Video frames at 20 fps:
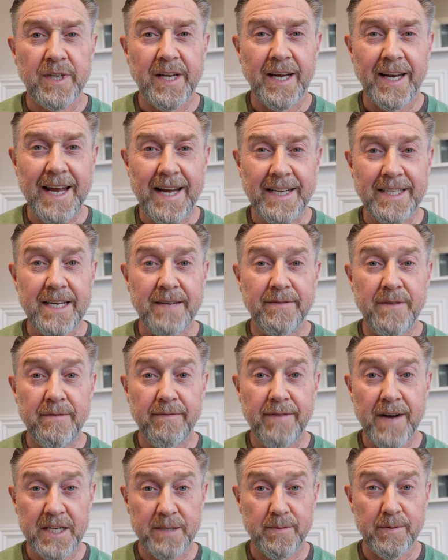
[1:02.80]
collective
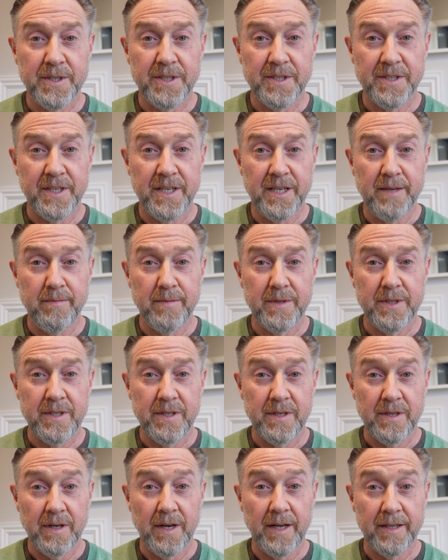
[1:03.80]
investment
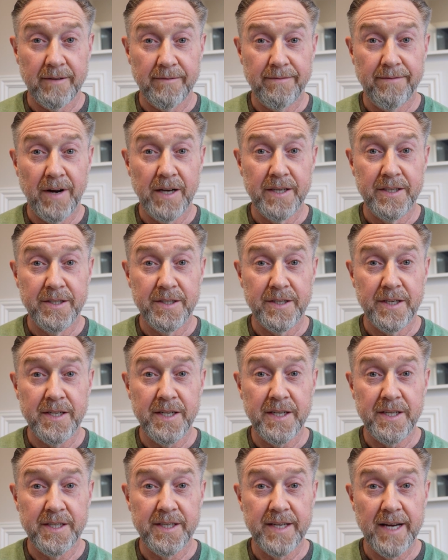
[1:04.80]
schemes, like the funds and
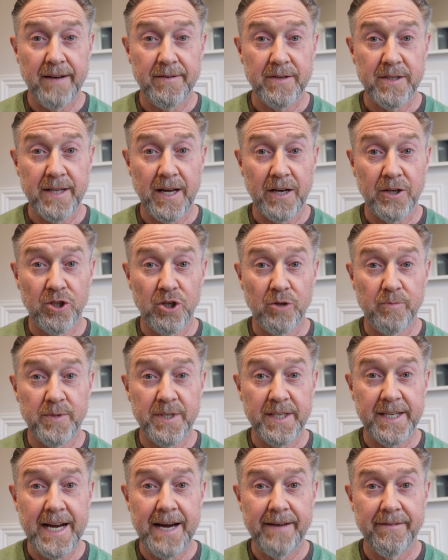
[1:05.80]
ETFs that group
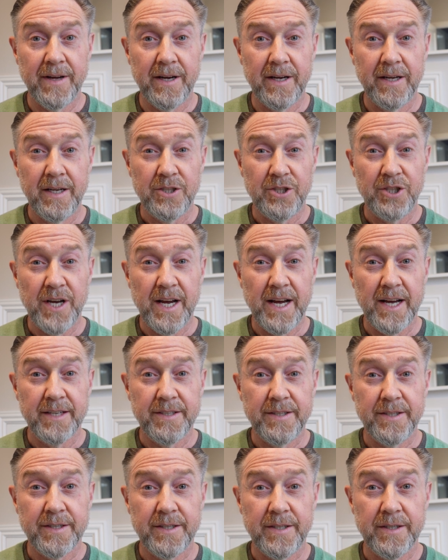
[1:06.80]
together
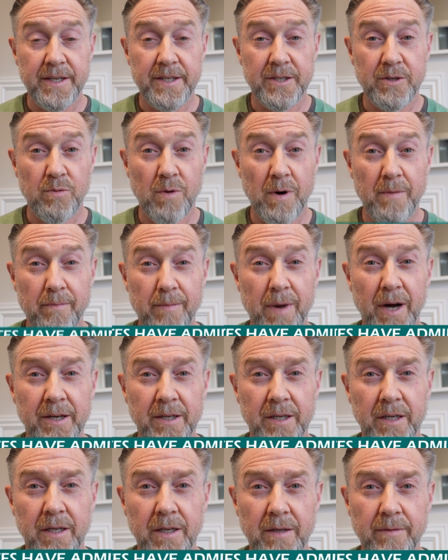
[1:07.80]
shares into one
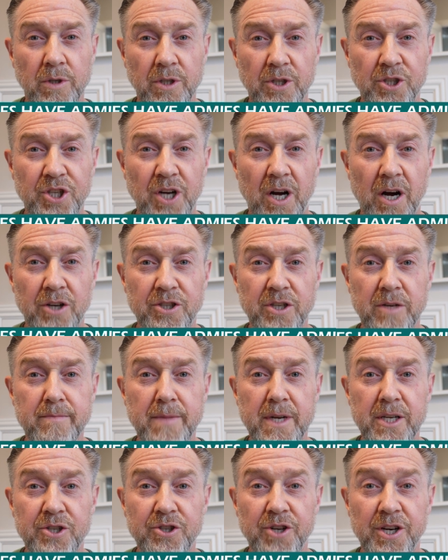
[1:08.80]
bundle, will charge
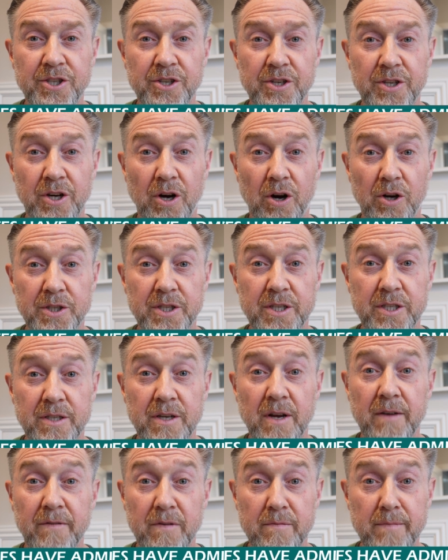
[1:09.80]
administration costs
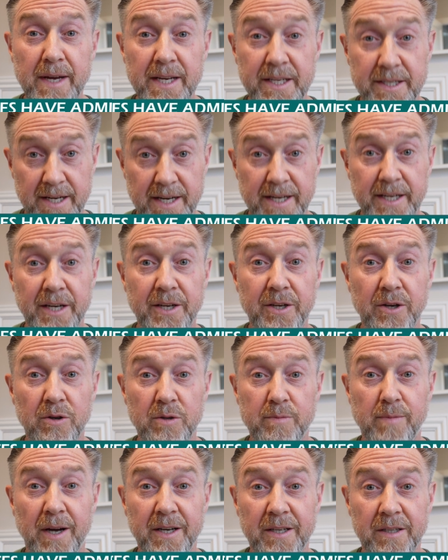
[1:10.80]
for maintaining those
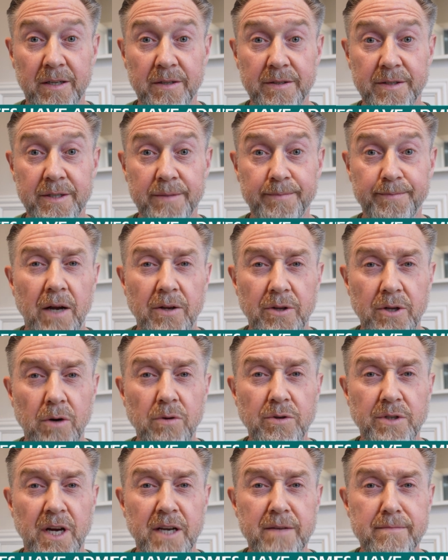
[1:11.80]
bundles. And
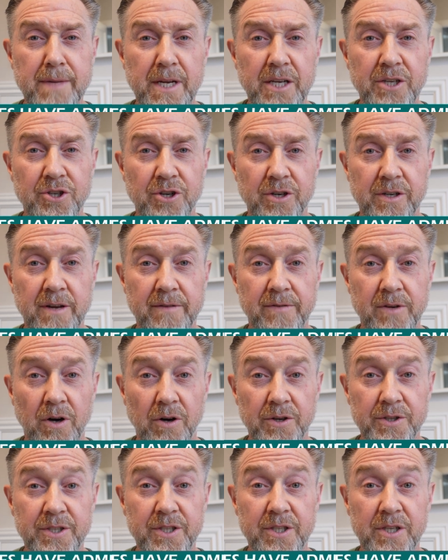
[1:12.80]
those administrative
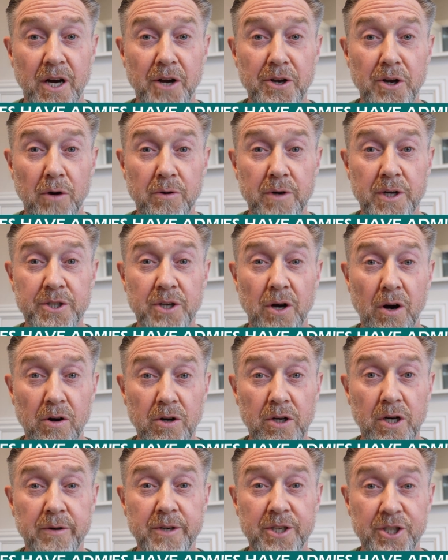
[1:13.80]
costs are known as
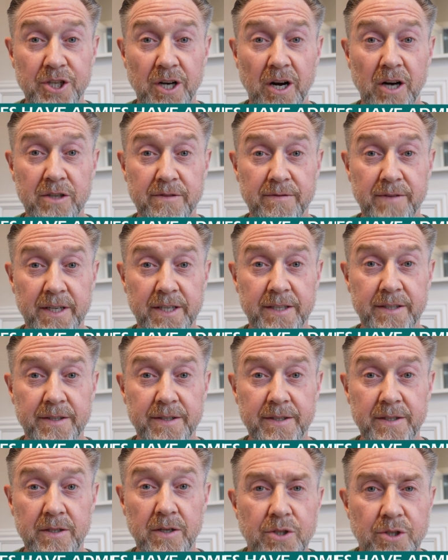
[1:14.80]
ongoing charge
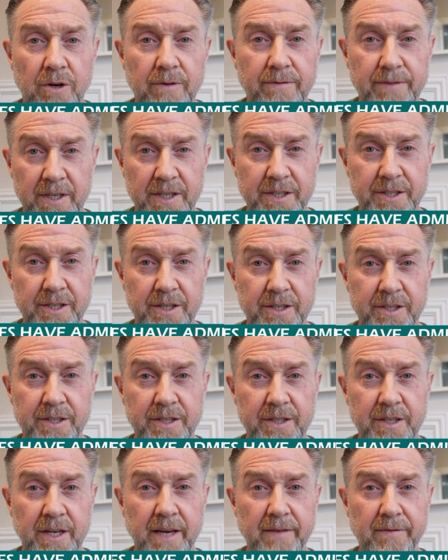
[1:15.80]
figures. So for
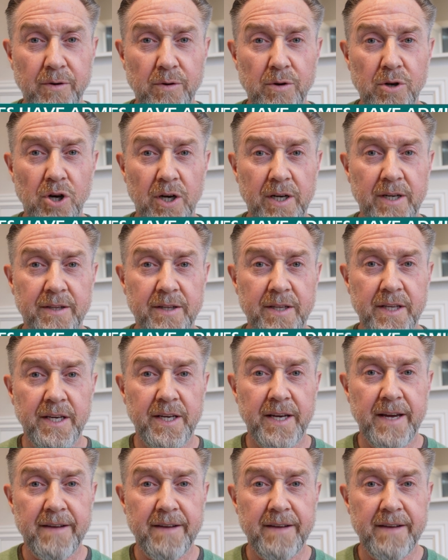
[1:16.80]
instance, if you look at the